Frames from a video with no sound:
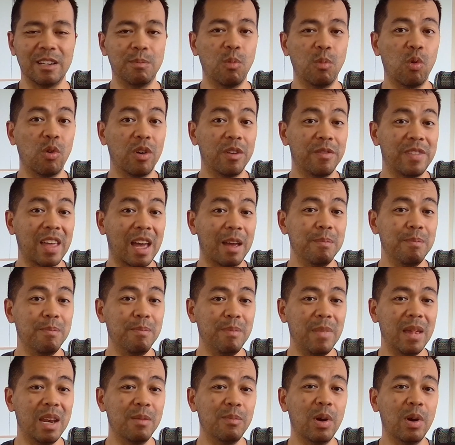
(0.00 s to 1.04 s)
more of that
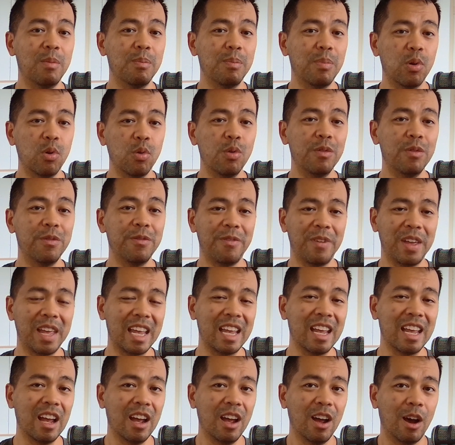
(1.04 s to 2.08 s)
minimum pool
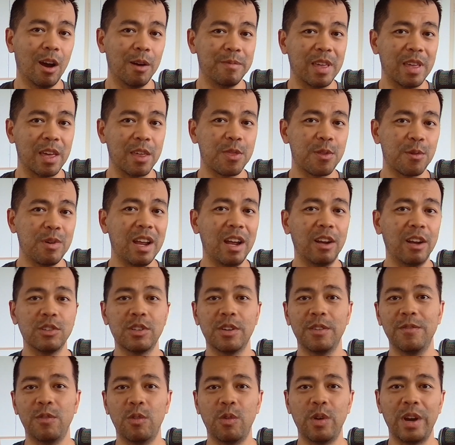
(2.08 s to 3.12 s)
fee of the
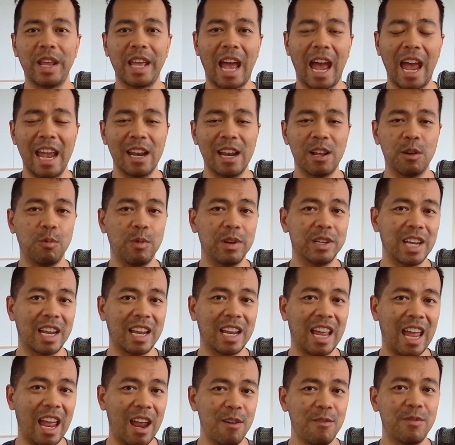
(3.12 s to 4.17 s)
340 ADA which
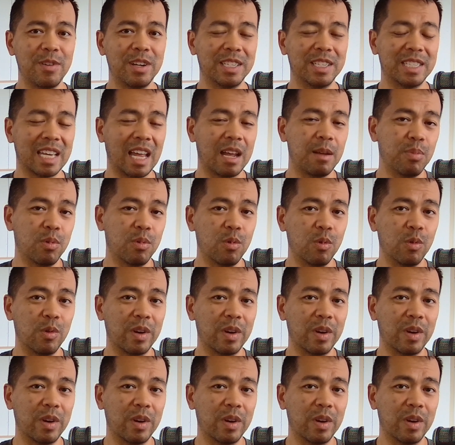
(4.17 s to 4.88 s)
every stake pool